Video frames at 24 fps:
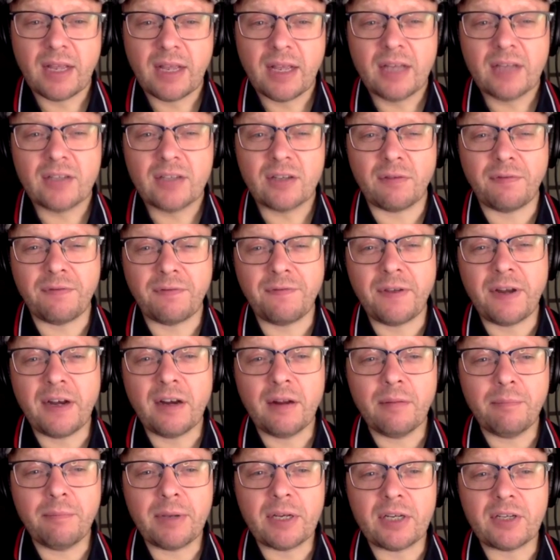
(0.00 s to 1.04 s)
So
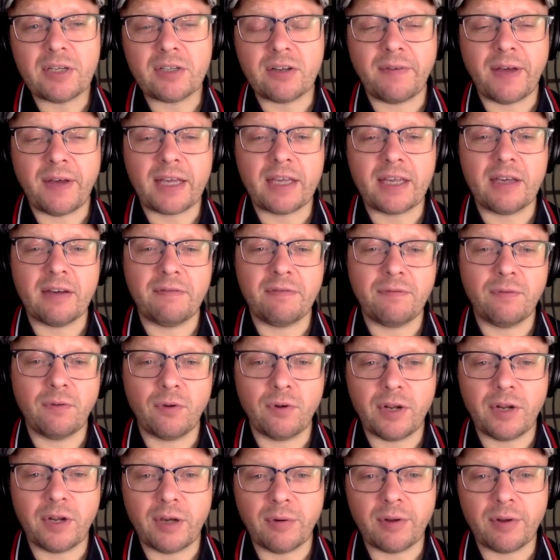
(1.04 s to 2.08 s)
Finland beat Slovakia
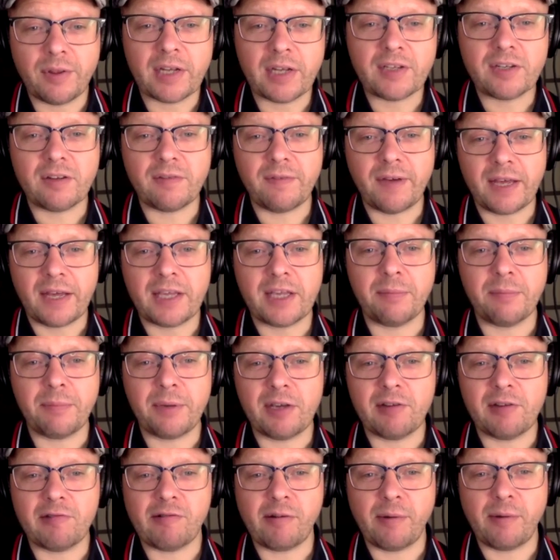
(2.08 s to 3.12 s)
4-0, and then Slovakia
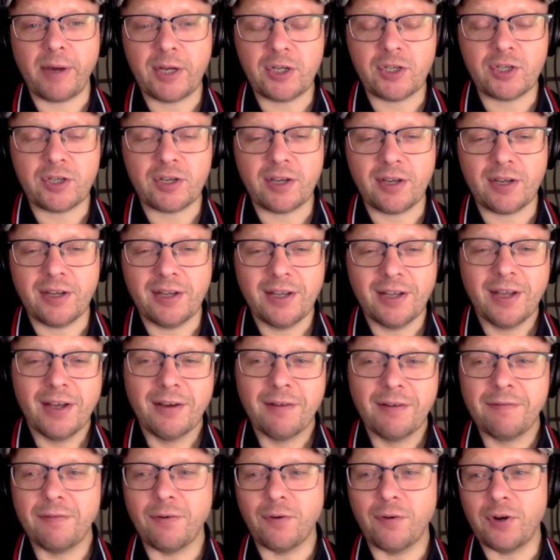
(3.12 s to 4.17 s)
beat Croatia
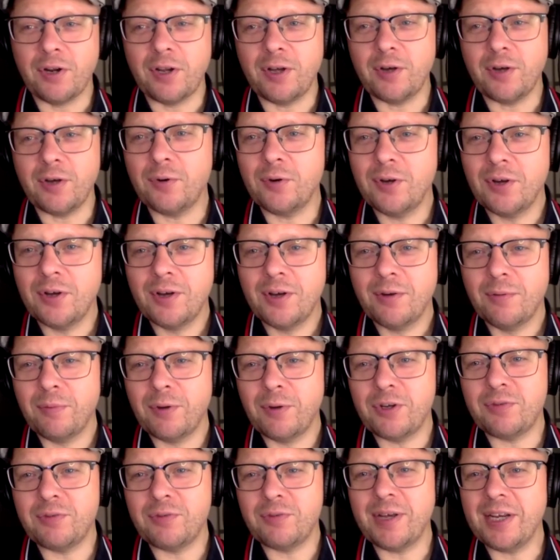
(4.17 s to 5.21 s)
4-0,
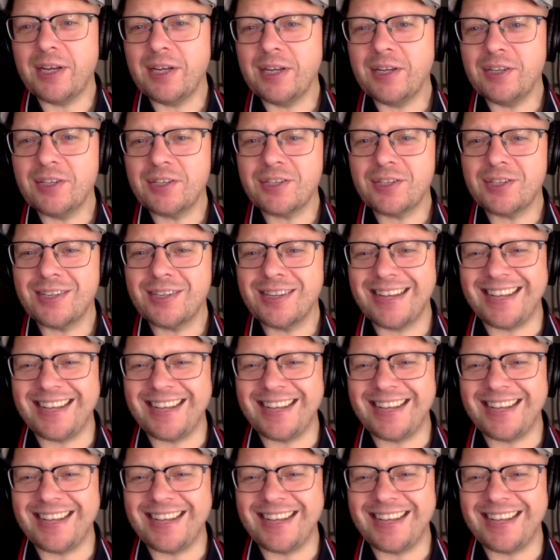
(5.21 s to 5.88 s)
which means